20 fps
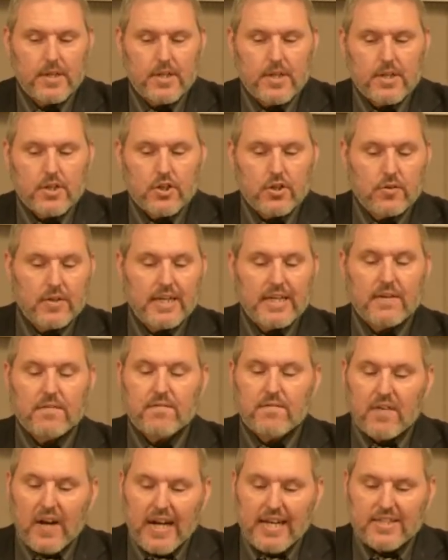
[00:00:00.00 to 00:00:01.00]
You need to
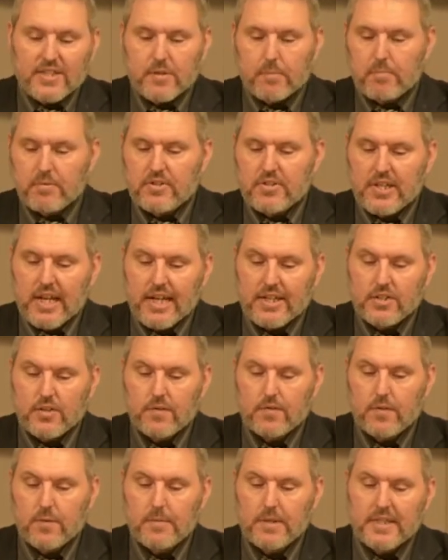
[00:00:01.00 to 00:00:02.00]
fight to protect her
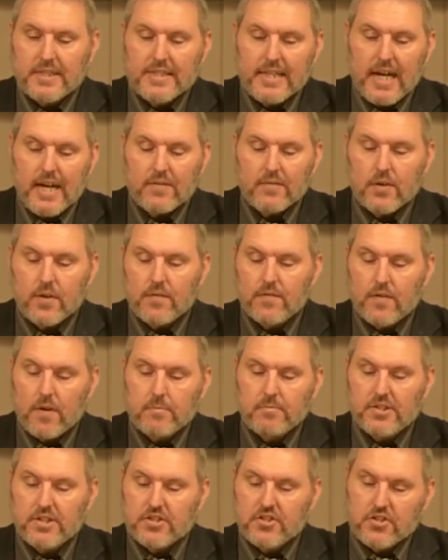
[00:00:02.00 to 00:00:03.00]
from the devil, from
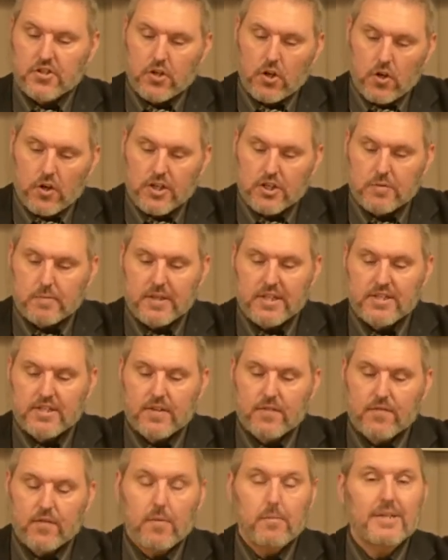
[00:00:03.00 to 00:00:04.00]
discouragements,
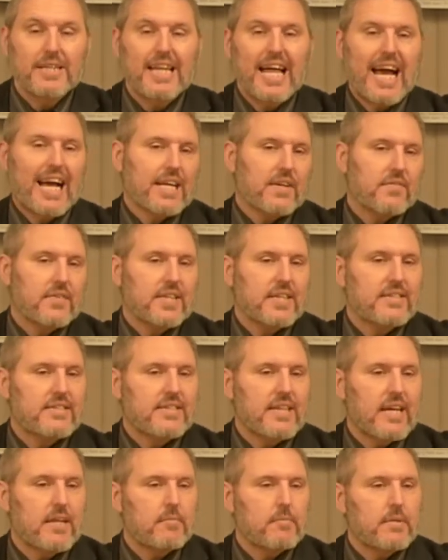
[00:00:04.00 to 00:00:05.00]
and from a lack of
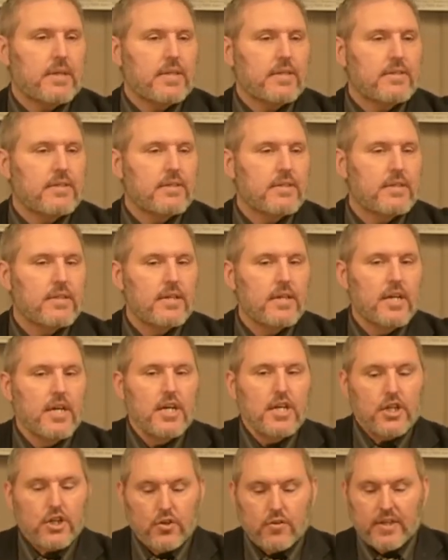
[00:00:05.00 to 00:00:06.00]
contentment.
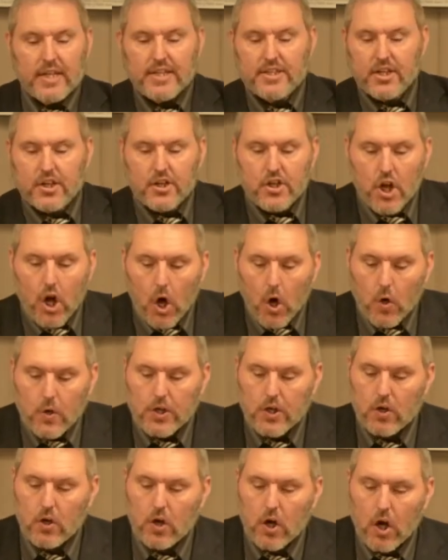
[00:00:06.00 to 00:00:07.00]
You need to know
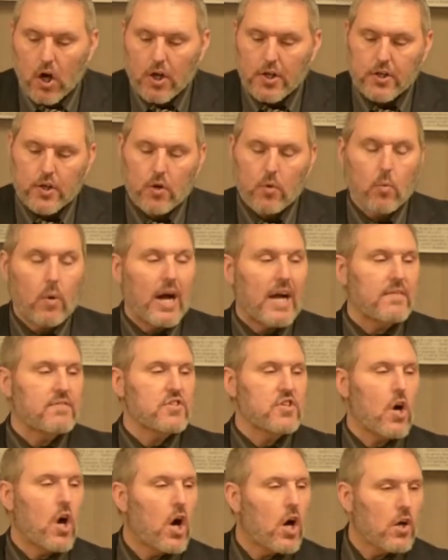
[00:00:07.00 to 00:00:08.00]
your, heart, your wife's
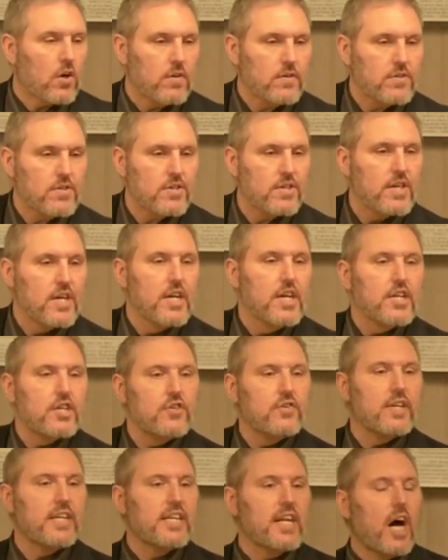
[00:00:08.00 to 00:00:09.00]
heart. You
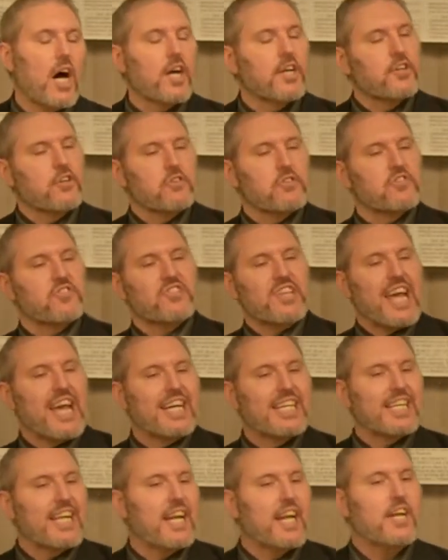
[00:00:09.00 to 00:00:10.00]
need to
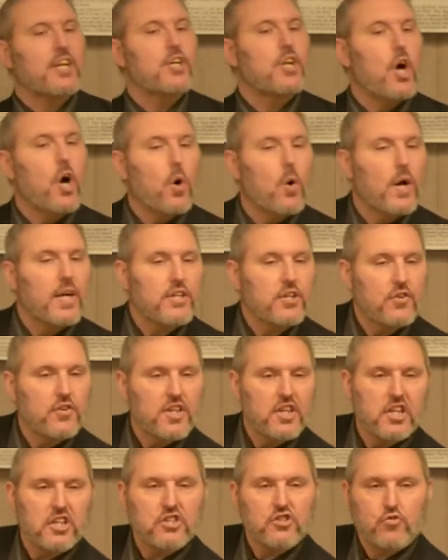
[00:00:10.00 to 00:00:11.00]
understand it and know it. You
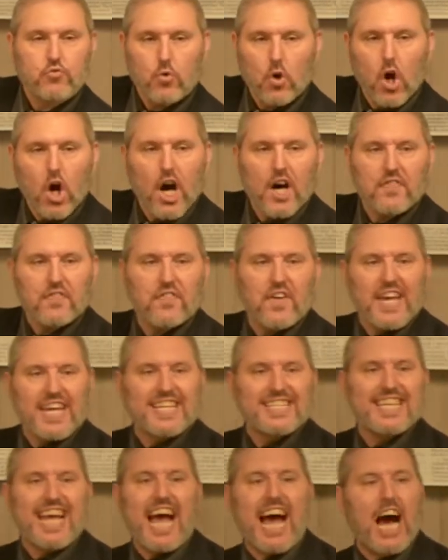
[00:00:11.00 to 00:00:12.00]
need to draw
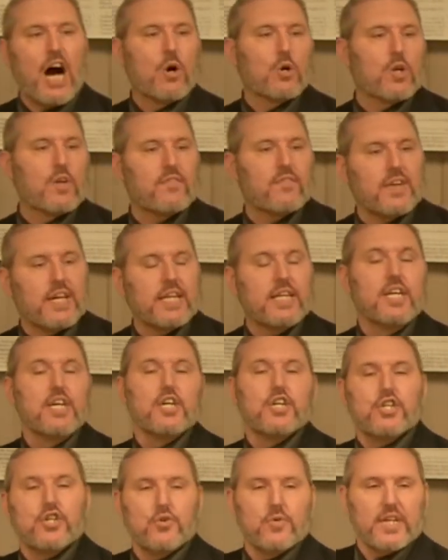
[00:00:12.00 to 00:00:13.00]
things out of it.
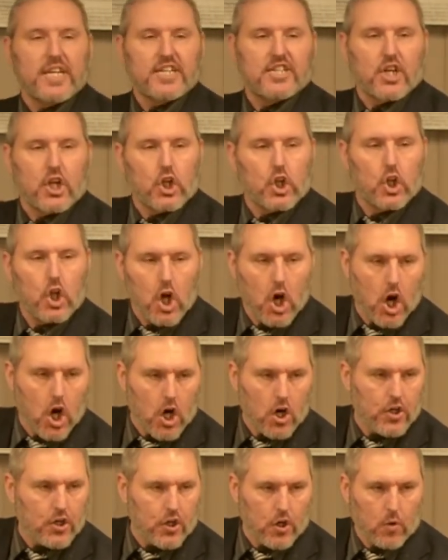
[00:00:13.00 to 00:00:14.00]
You need to
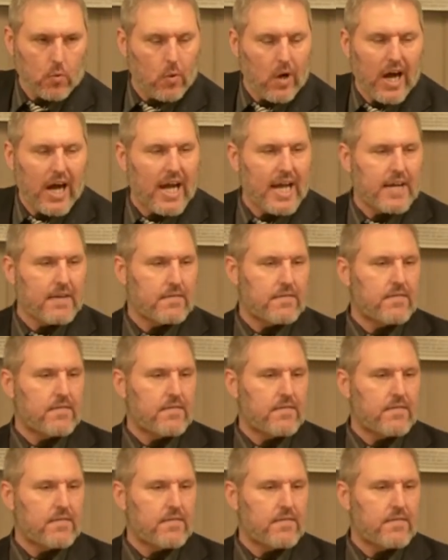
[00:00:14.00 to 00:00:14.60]
learn your wife.